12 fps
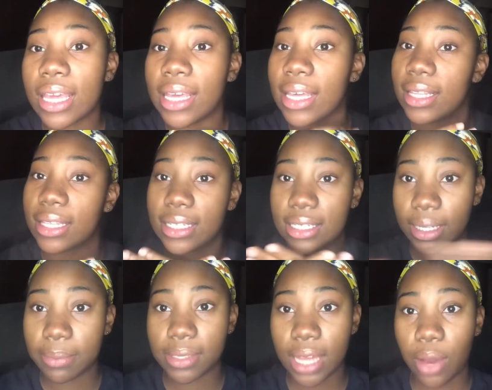the tips
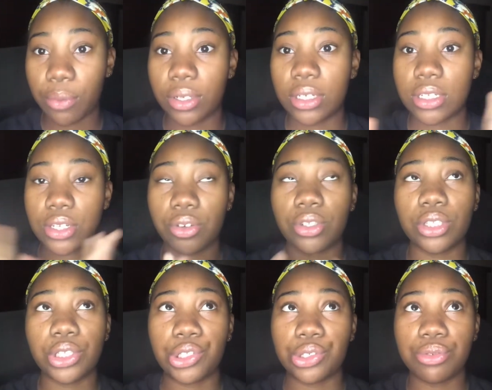I would certainly
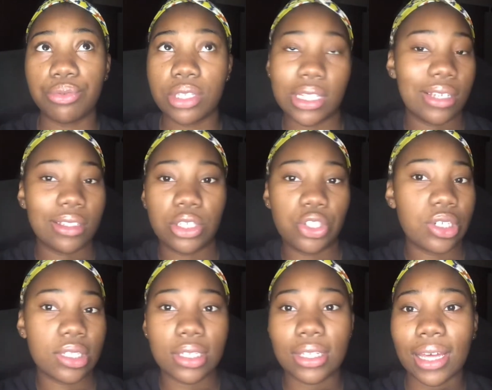use, it's just
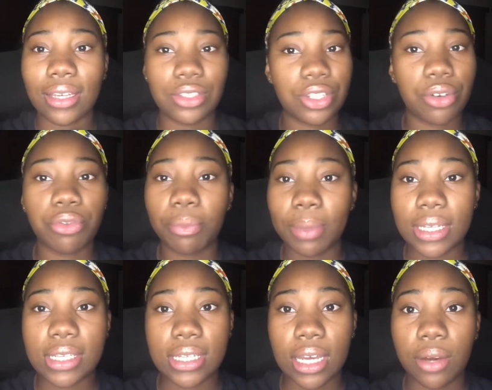like general based down,